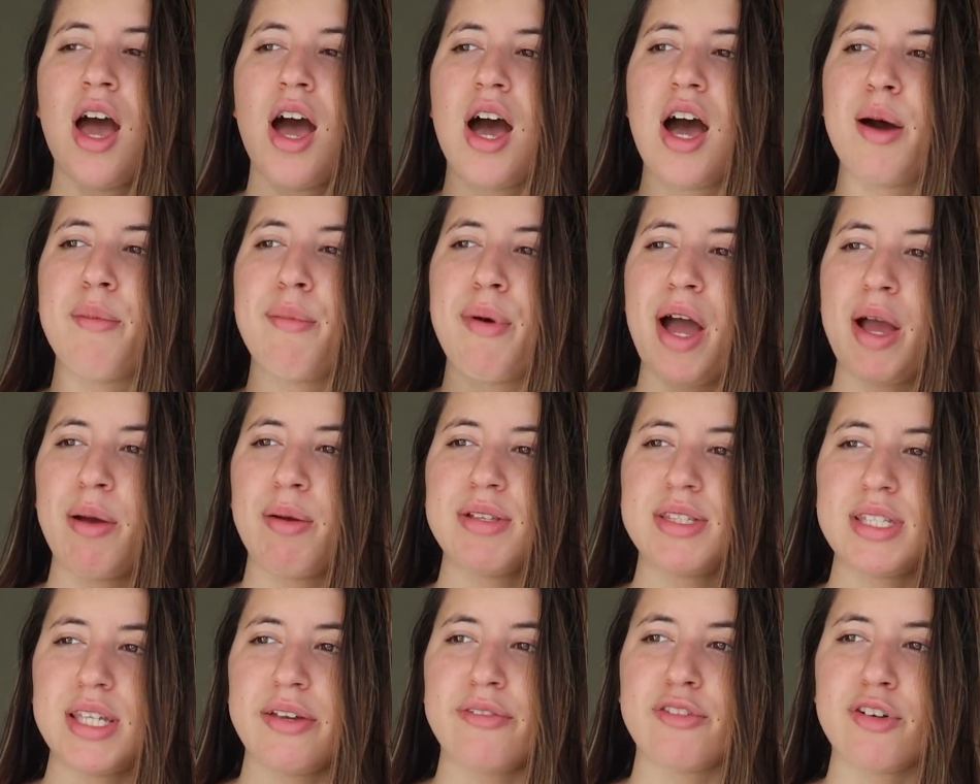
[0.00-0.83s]
I
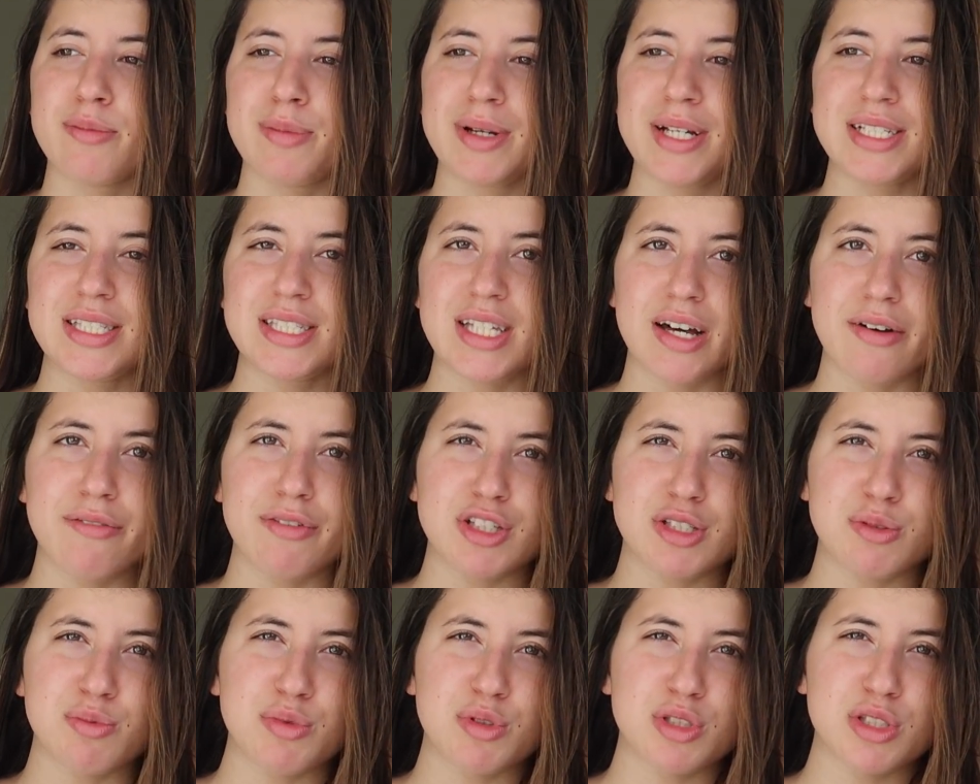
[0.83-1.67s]
would say for myself,
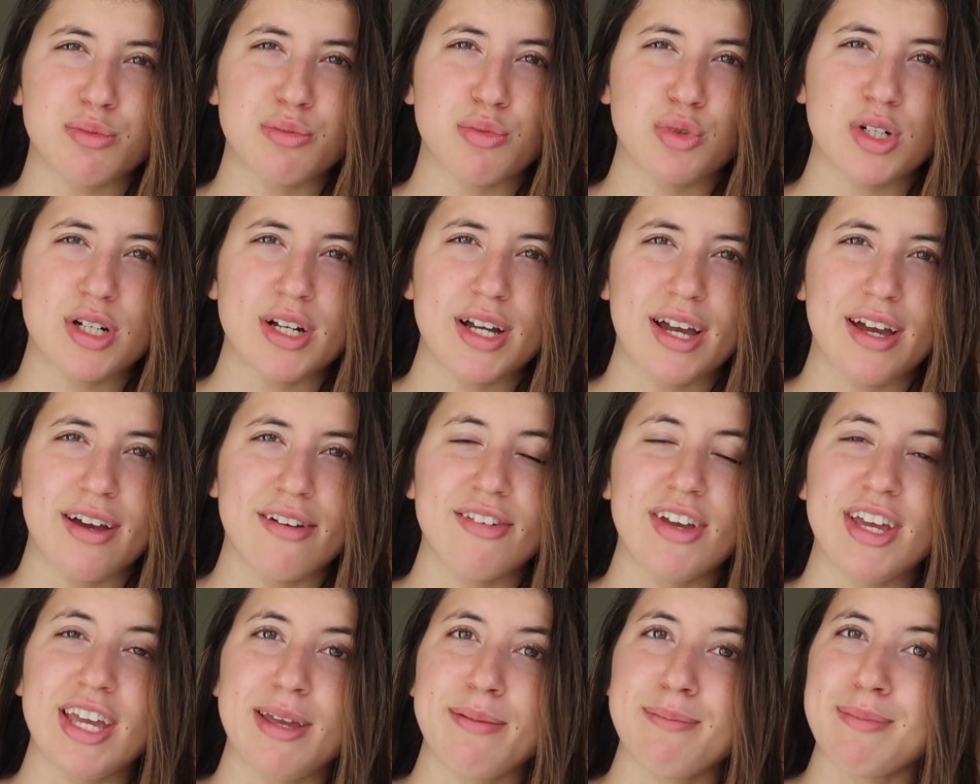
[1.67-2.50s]
it was more
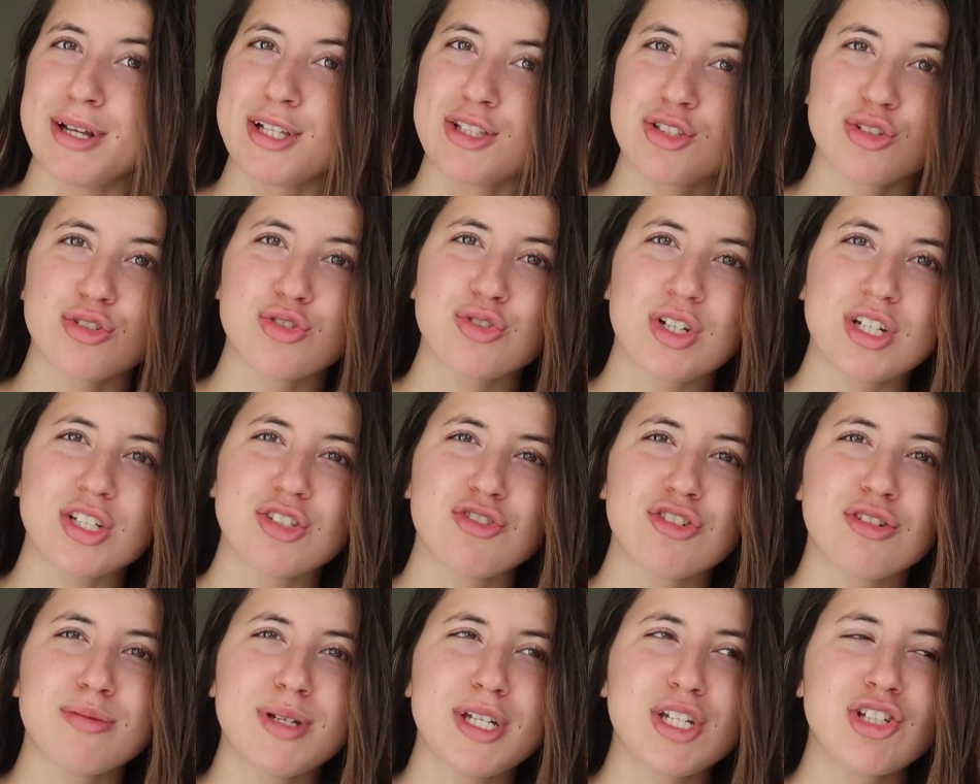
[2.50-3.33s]
of a mental
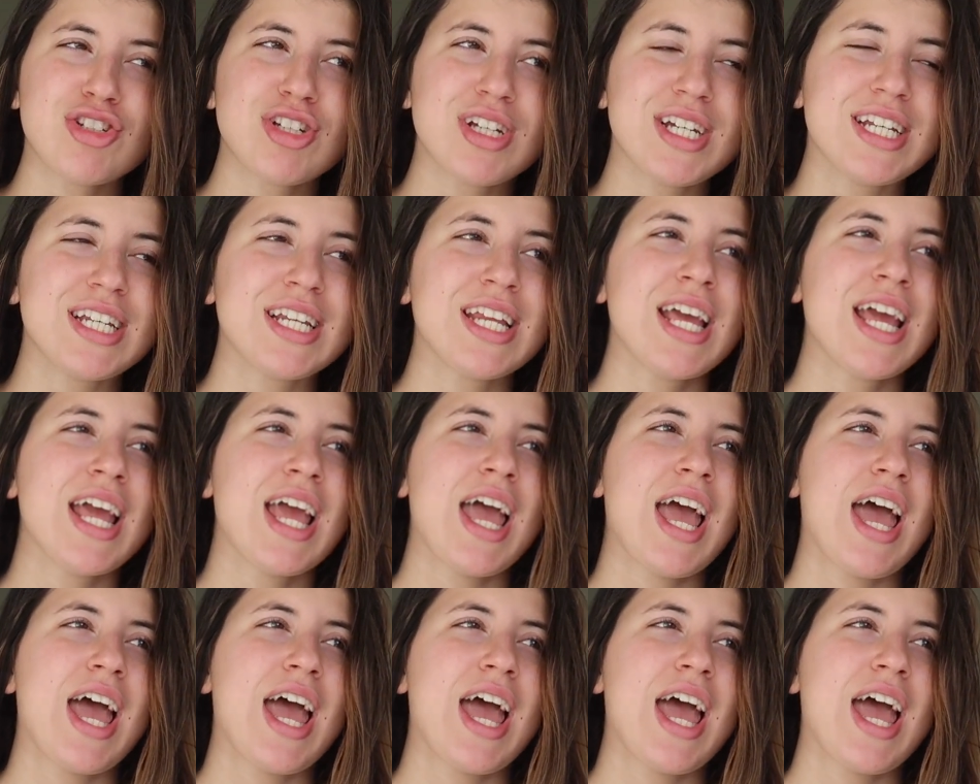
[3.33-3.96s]
transformation,